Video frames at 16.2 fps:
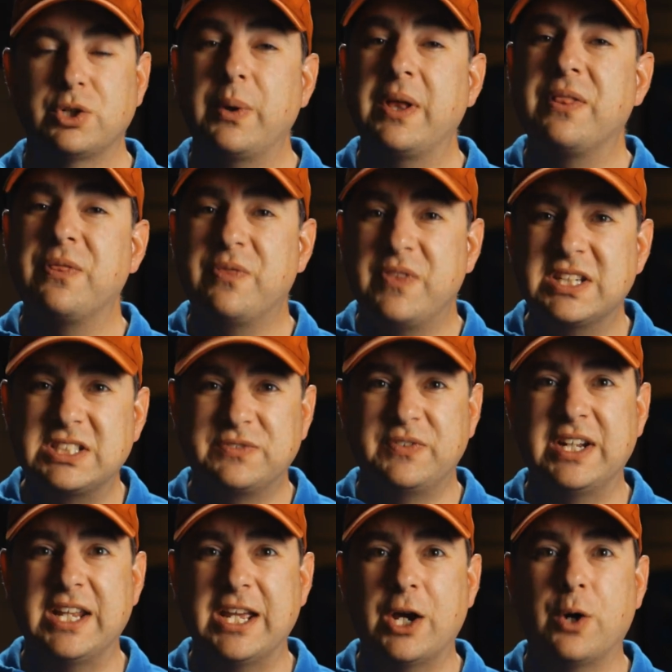So in this
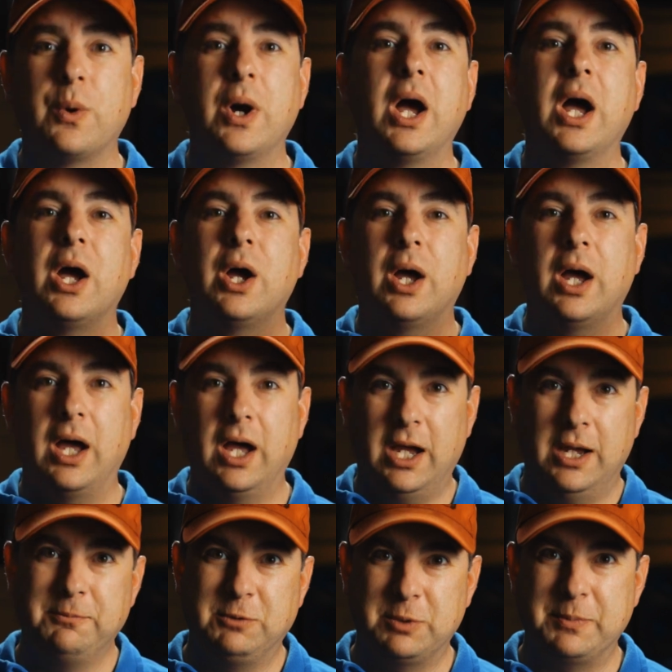video,
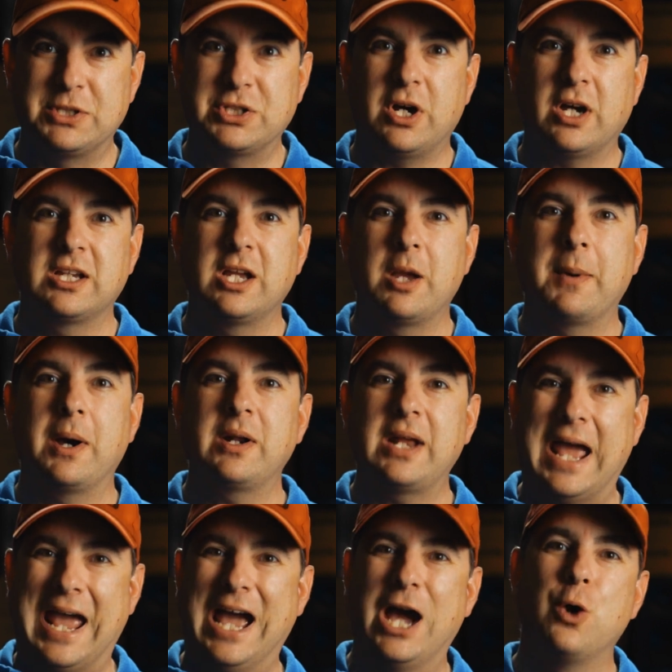I'm going to be talking
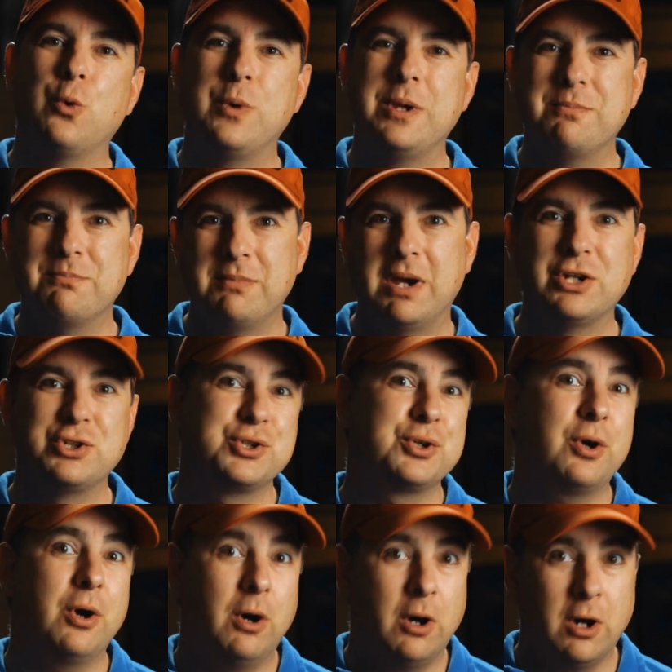about how we
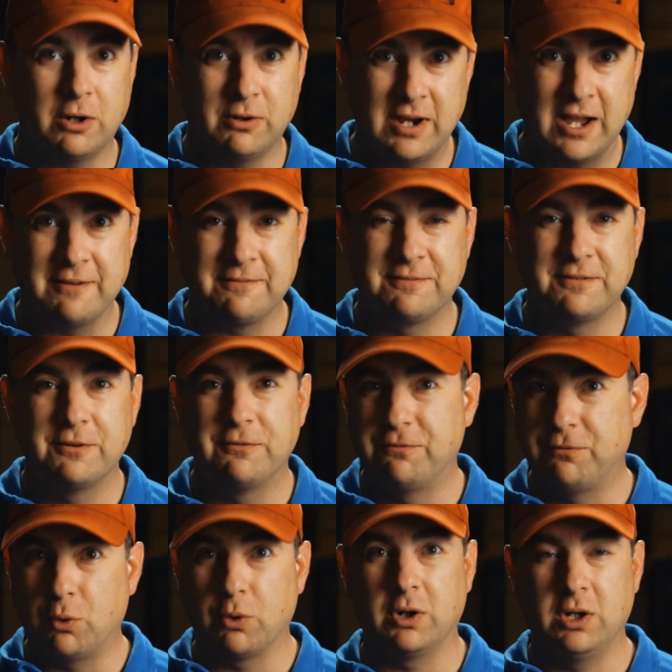measure RF
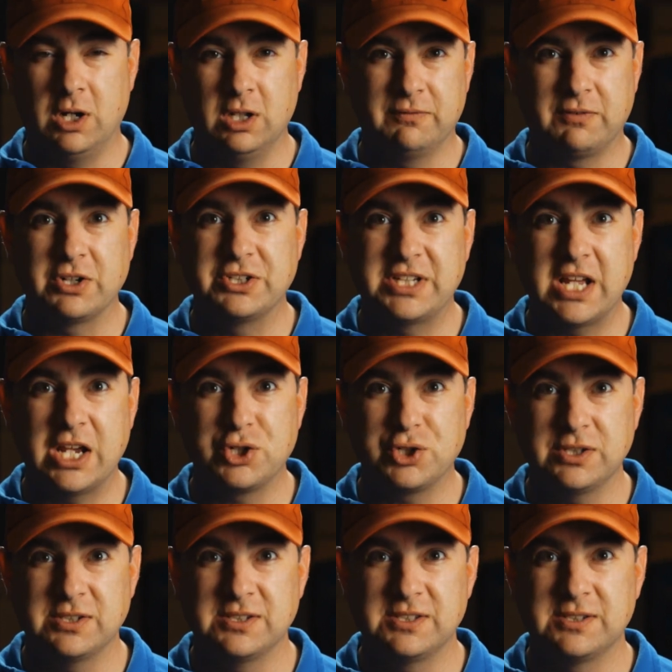for all of our
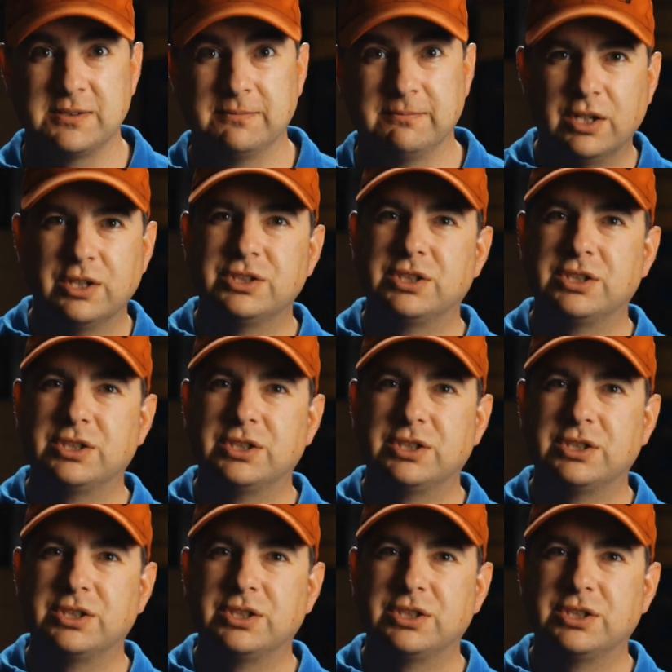stations.